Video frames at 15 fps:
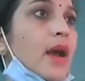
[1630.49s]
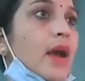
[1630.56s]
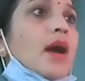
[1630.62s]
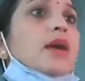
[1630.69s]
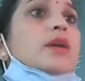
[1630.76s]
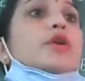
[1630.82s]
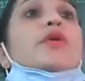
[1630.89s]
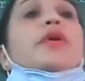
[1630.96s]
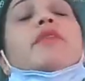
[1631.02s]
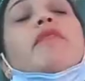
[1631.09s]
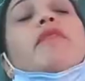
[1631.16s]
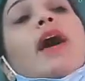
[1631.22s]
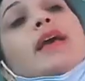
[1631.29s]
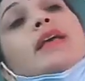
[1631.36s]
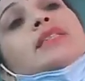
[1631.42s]
Yes.
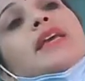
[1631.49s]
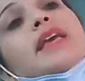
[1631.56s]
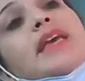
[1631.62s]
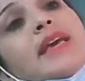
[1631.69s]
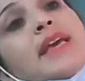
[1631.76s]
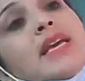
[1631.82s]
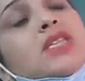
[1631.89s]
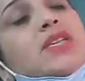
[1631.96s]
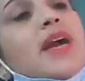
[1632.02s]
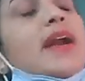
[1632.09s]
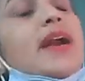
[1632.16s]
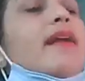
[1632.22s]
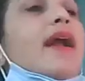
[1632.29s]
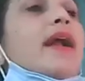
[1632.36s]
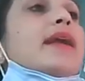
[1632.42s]
Revise each
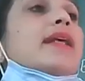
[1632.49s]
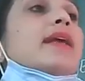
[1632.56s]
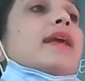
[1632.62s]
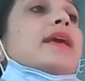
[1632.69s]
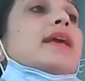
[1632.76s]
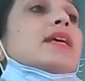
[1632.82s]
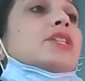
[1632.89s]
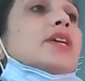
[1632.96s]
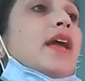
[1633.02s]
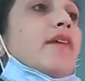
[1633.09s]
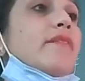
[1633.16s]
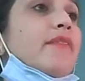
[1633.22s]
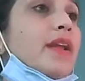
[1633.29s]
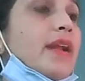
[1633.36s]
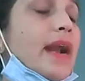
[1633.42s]
and
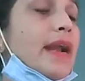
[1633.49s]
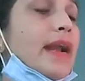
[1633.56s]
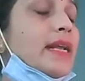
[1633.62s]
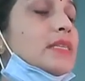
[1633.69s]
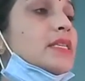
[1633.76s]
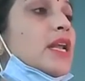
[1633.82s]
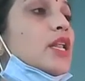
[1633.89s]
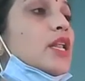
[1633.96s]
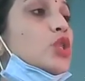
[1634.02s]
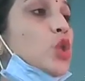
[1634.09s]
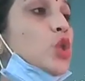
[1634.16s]
every writing skill